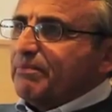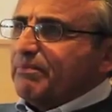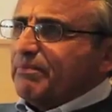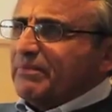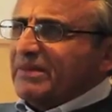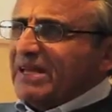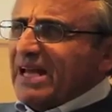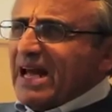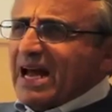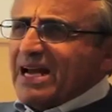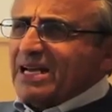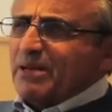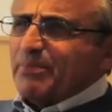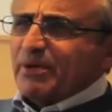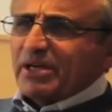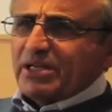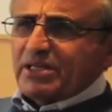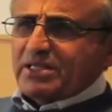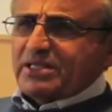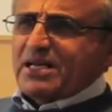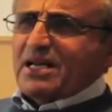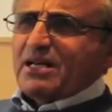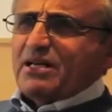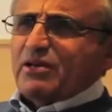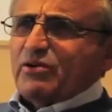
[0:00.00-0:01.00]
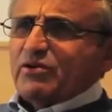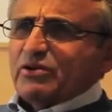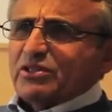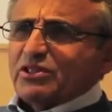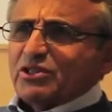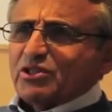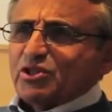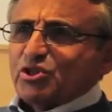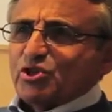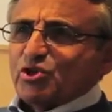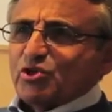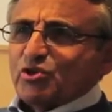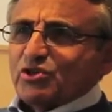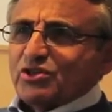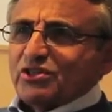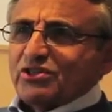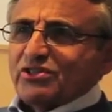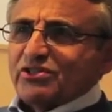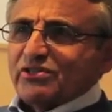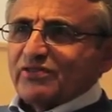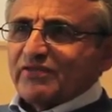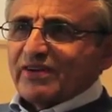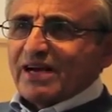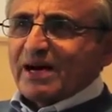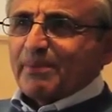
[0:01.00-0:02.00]
let anybody tell you there's a
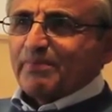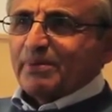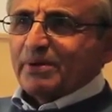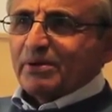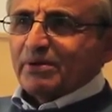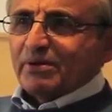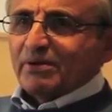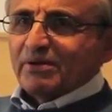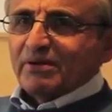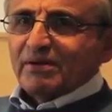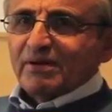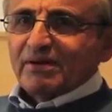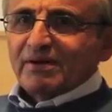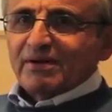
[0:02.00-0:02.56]
shortage of capital.